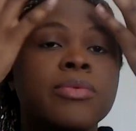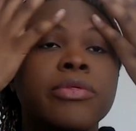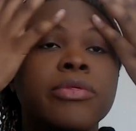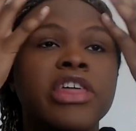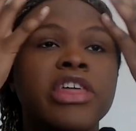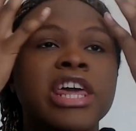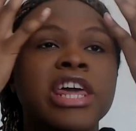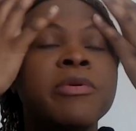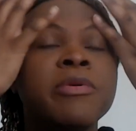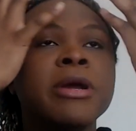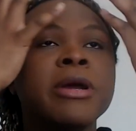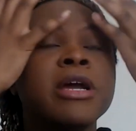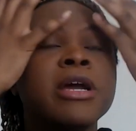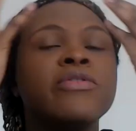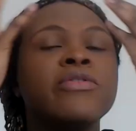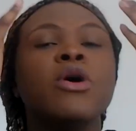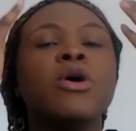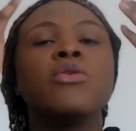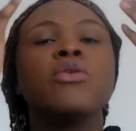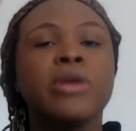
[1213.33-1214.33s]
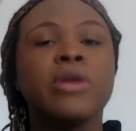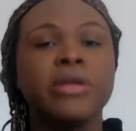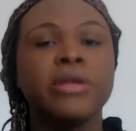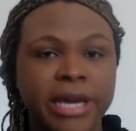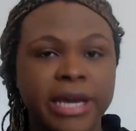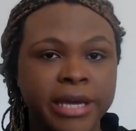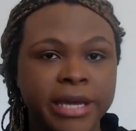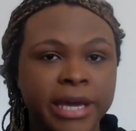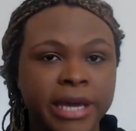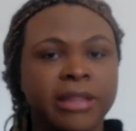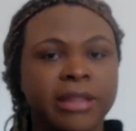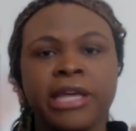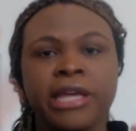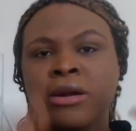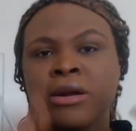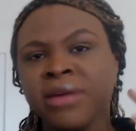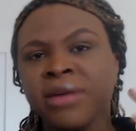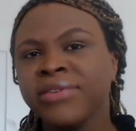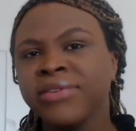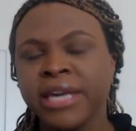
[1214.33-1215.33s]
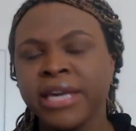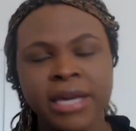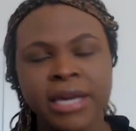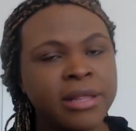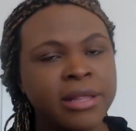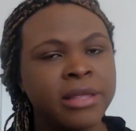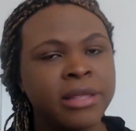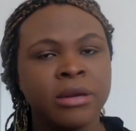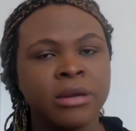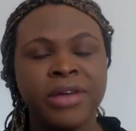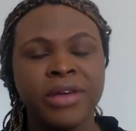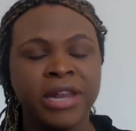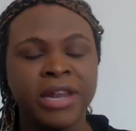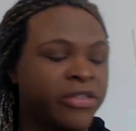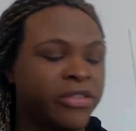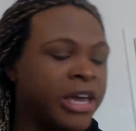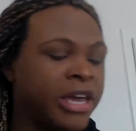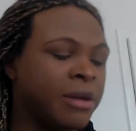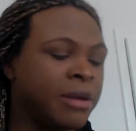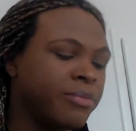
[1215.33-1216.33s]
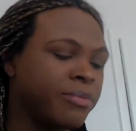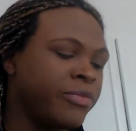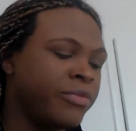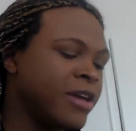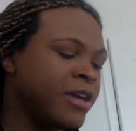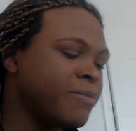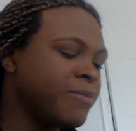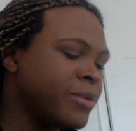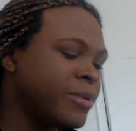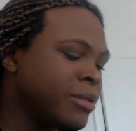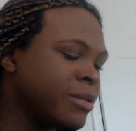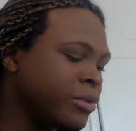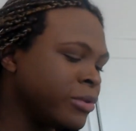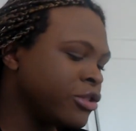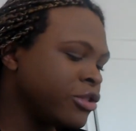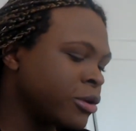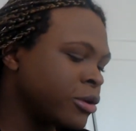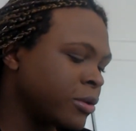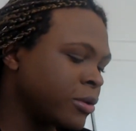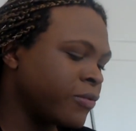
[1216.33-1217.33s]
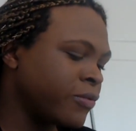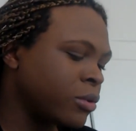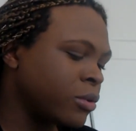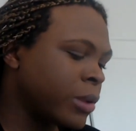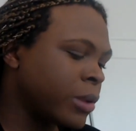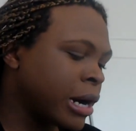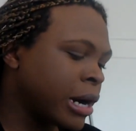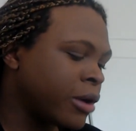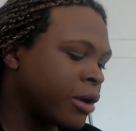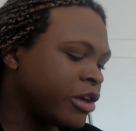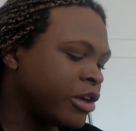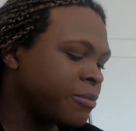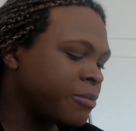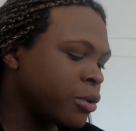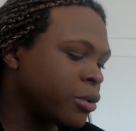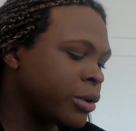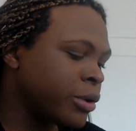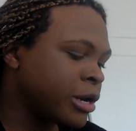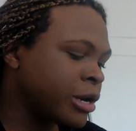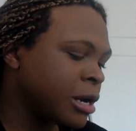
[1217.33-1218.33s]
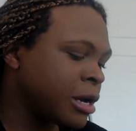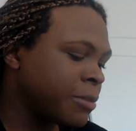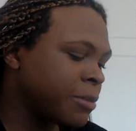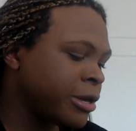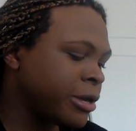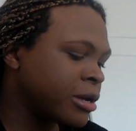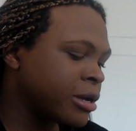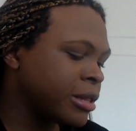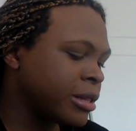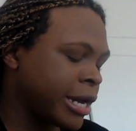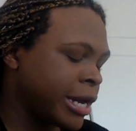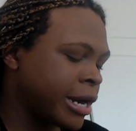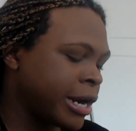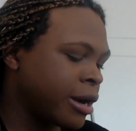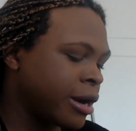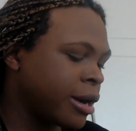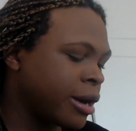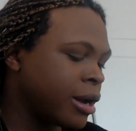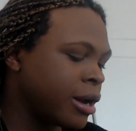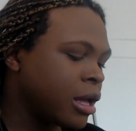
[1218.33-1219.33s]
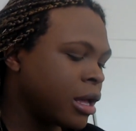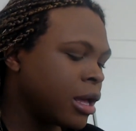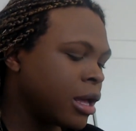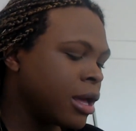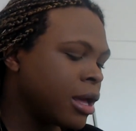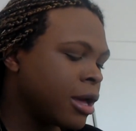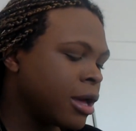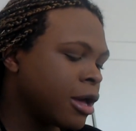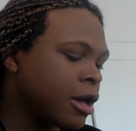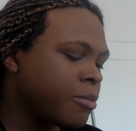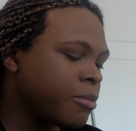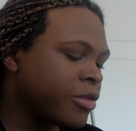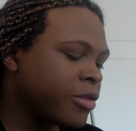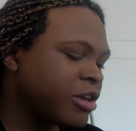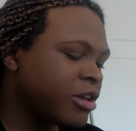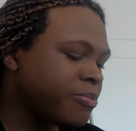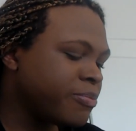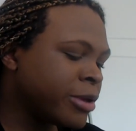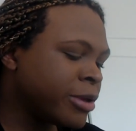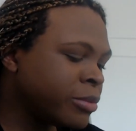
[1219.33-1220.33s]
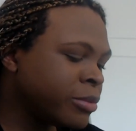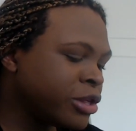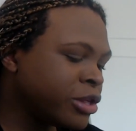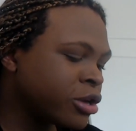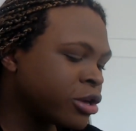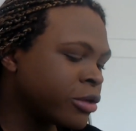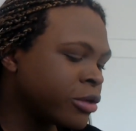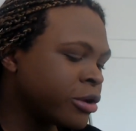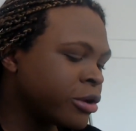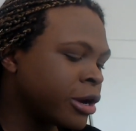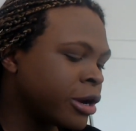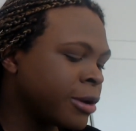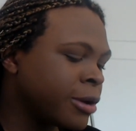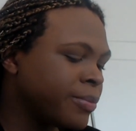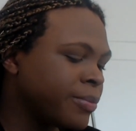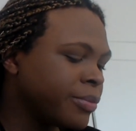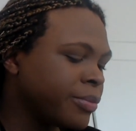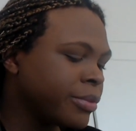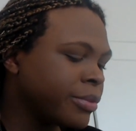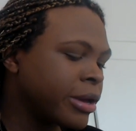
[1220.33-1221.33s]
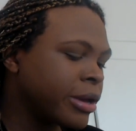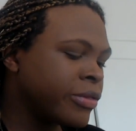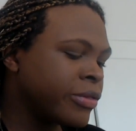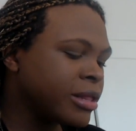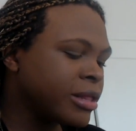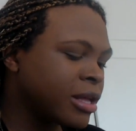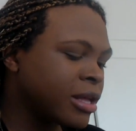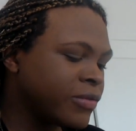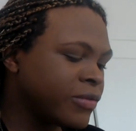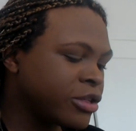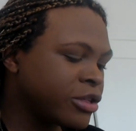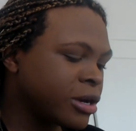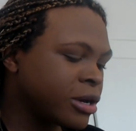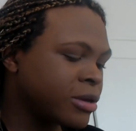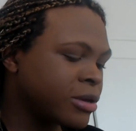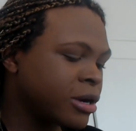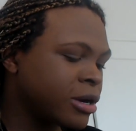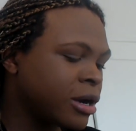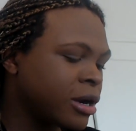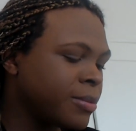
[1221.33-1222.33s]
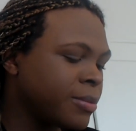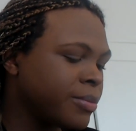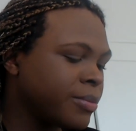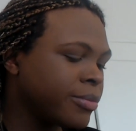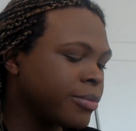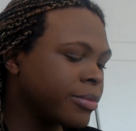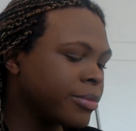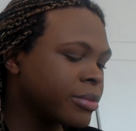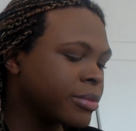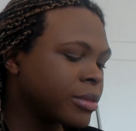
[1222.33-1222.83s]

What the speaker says: They've been married for over a decade. They don't have kids, they don't have anything. They've been with each other for a while. They've broken up here and there, but they've been with each other and they love each other.